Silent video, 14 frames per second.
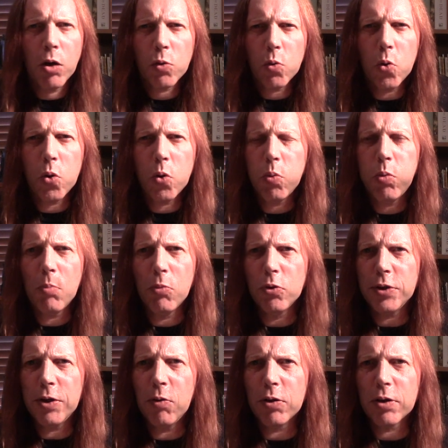oh, what more
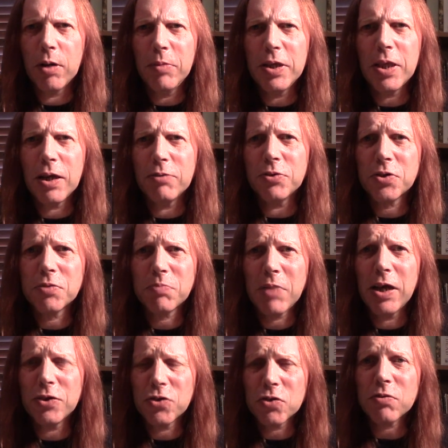do you want? I mean,
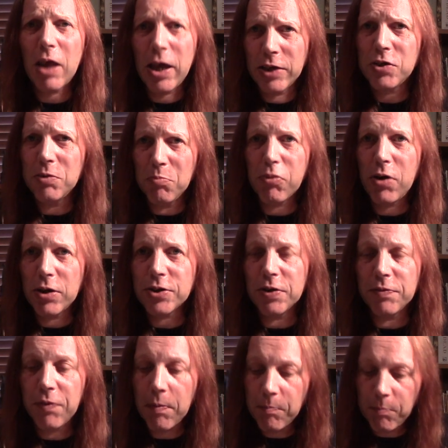that's impressive.